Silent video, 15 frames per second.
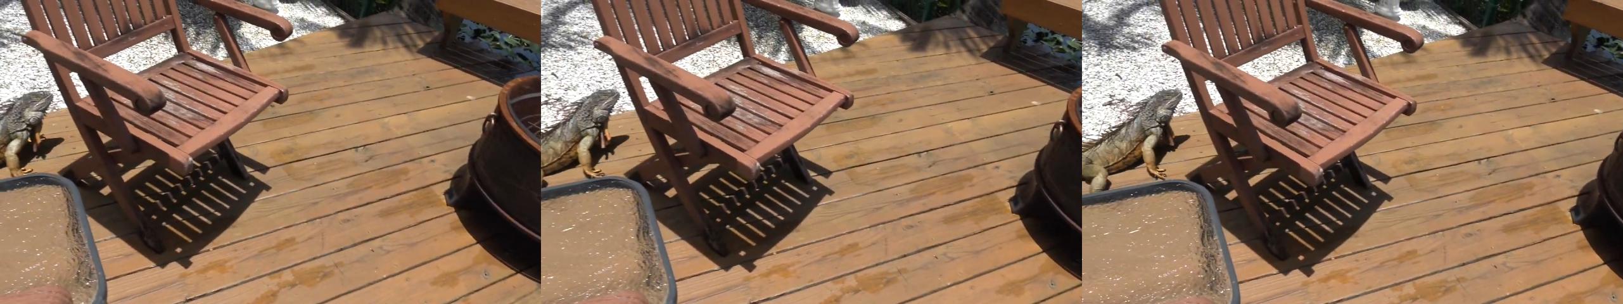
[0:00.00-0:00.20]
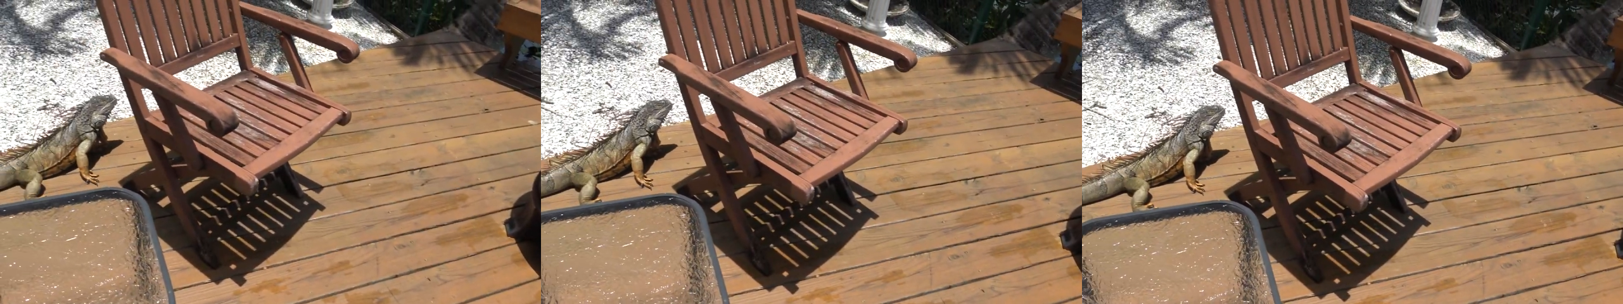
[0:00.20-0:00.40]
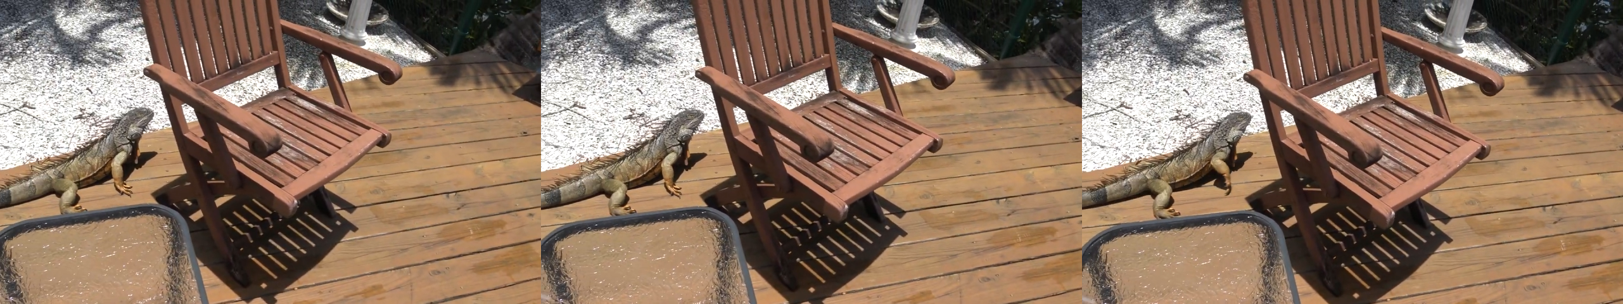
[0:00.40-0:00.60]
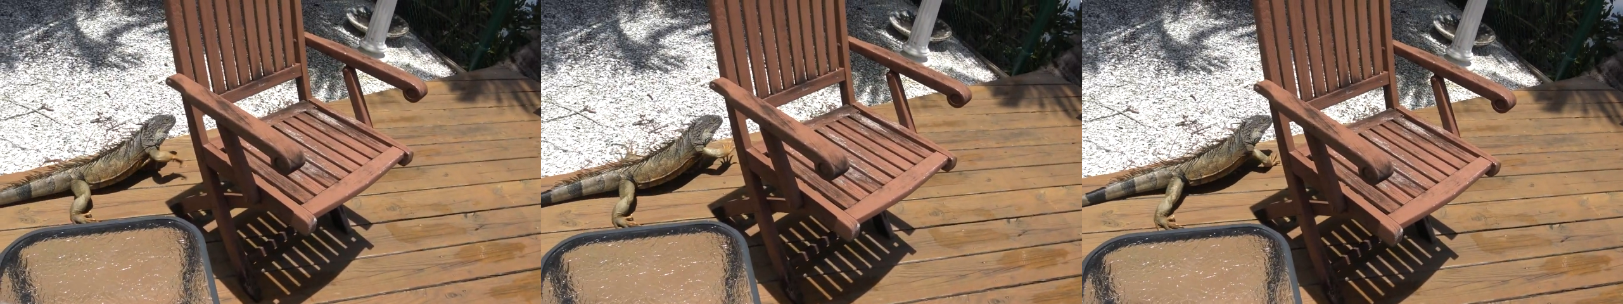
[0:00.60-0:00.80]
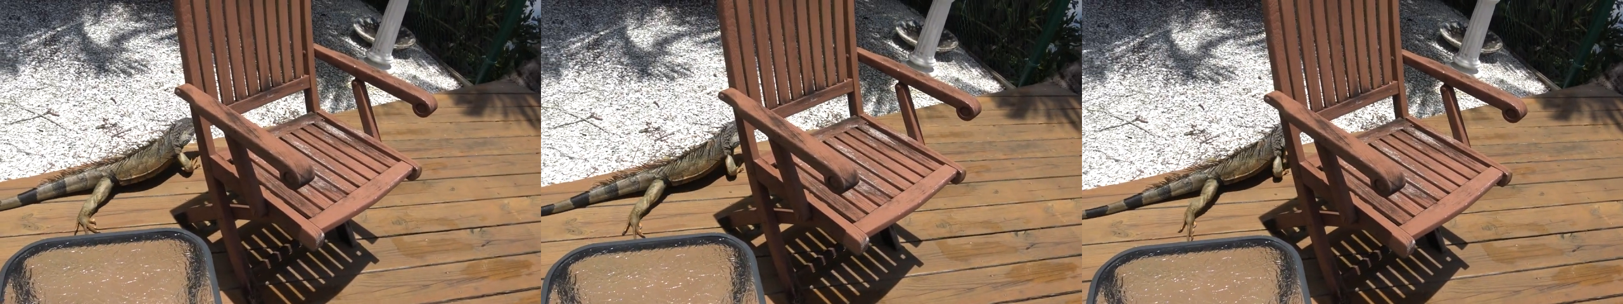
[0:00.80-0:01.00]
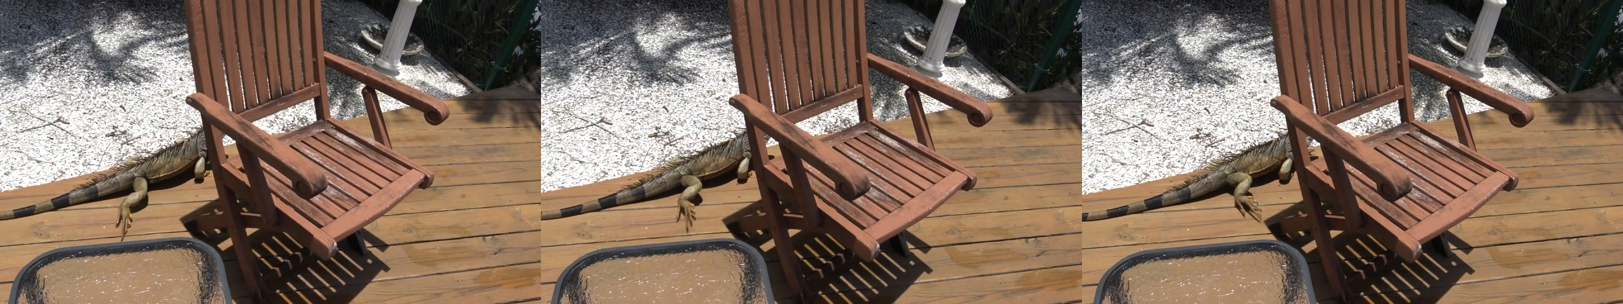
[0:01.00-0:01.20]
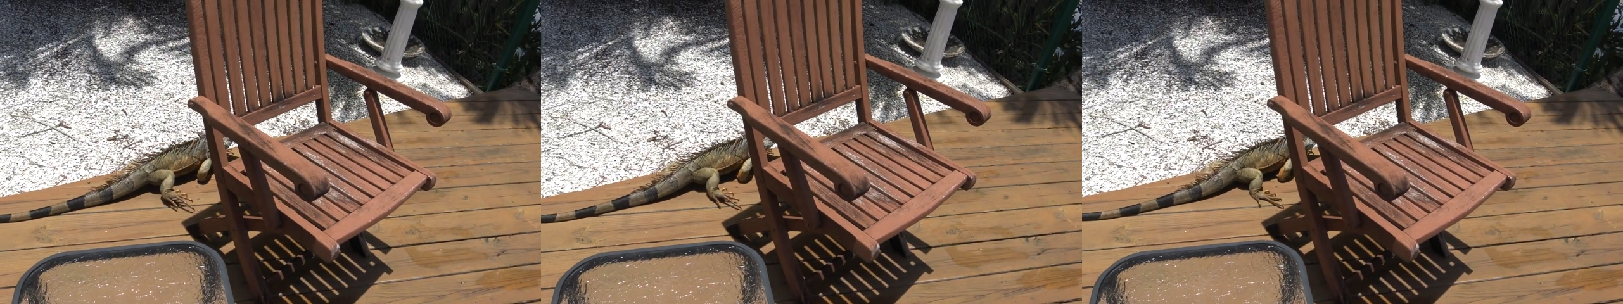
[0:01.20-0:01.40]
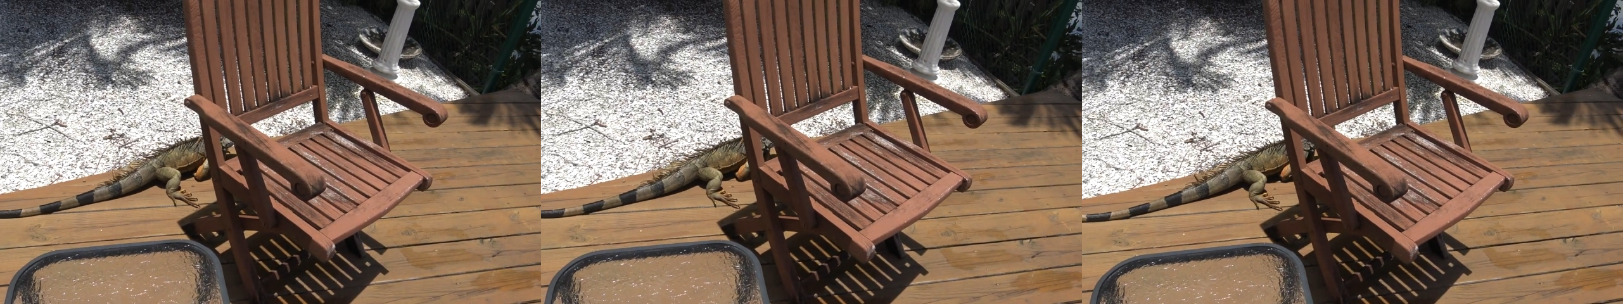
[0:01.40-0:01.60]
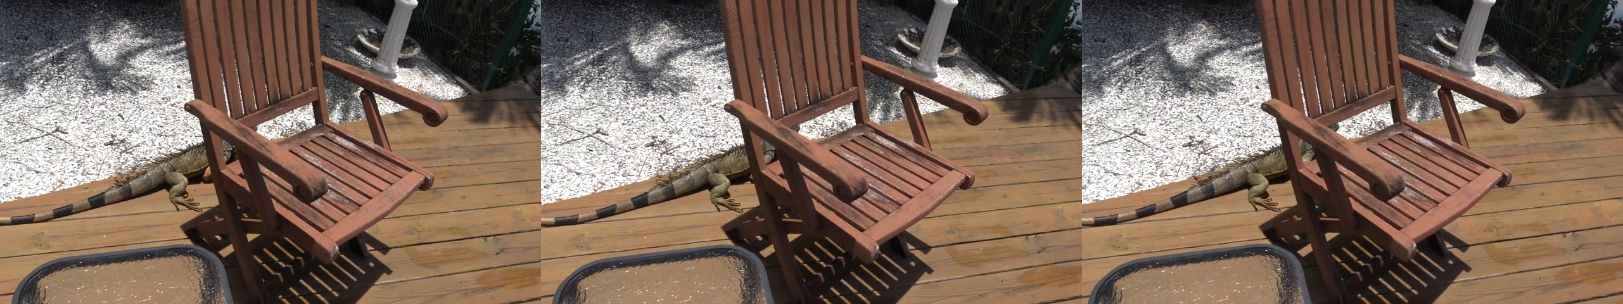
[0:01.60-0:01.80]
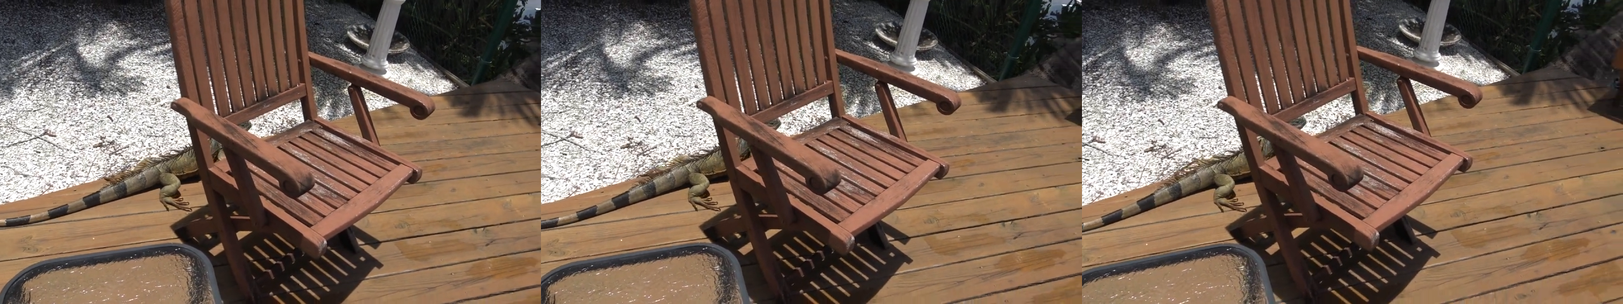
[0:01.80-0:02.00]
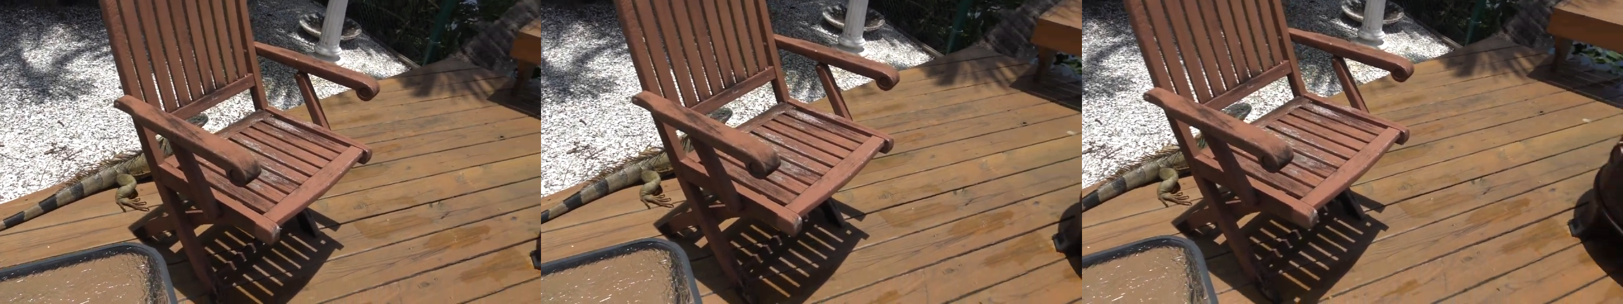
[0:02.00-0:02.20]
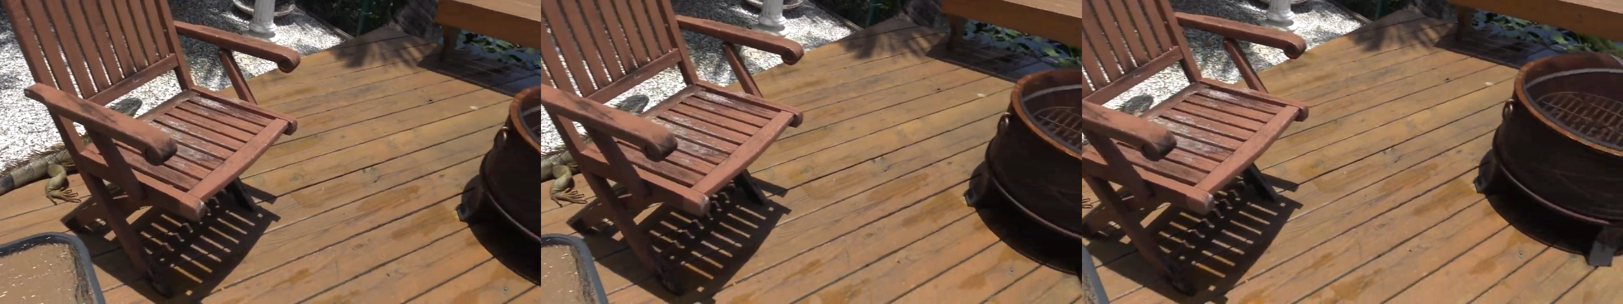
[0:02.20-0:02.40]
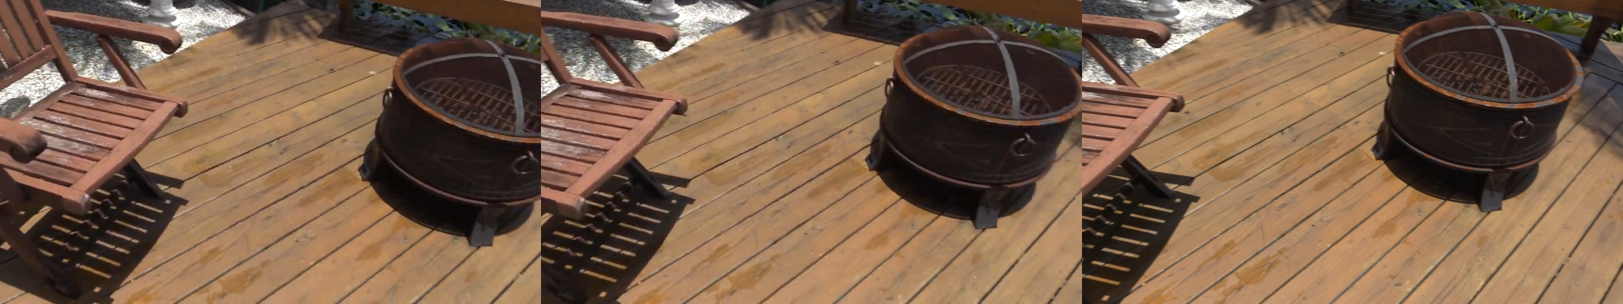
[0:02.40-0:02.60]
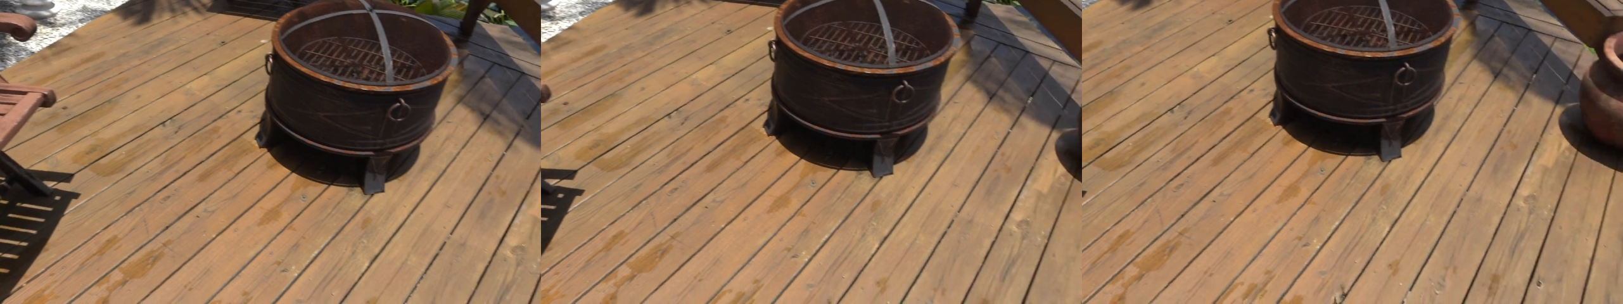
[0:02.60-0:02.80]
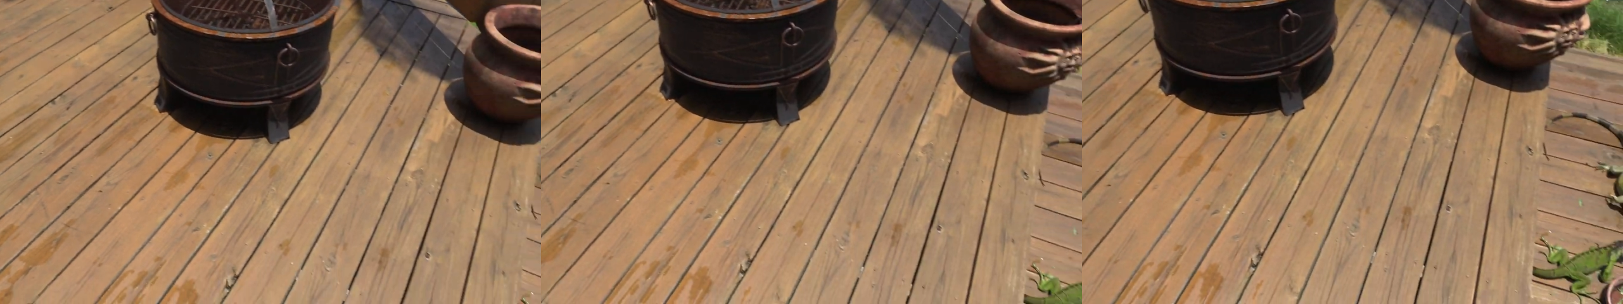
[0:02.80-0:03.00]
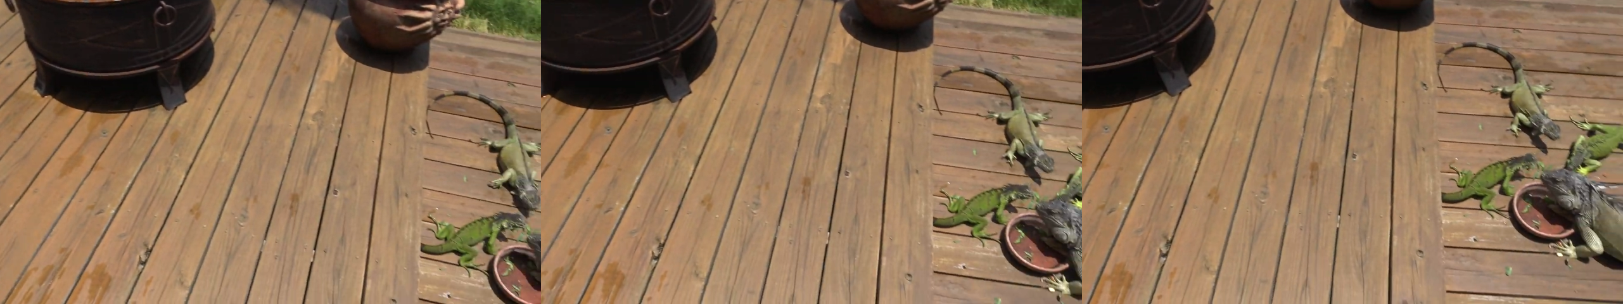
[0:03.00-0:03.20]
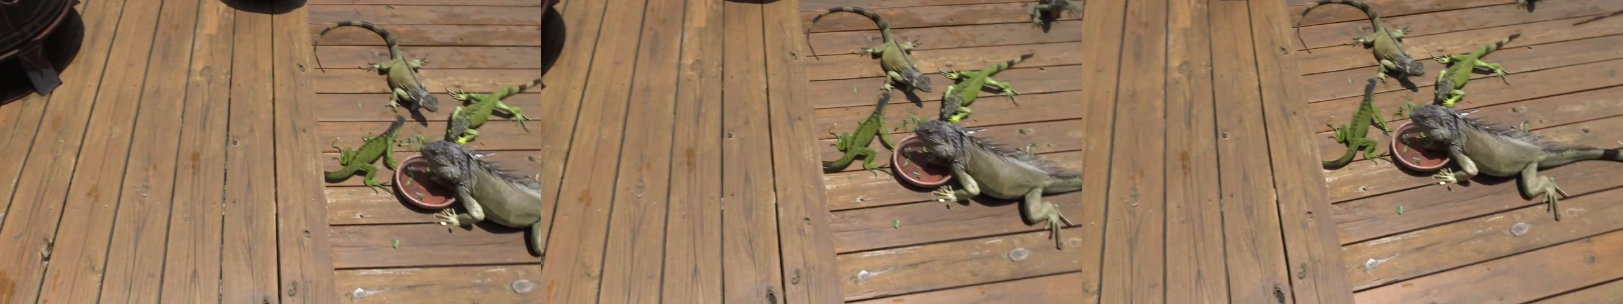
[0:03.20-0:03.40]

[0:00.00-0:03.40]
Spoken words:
Nobody's mouth can be seen.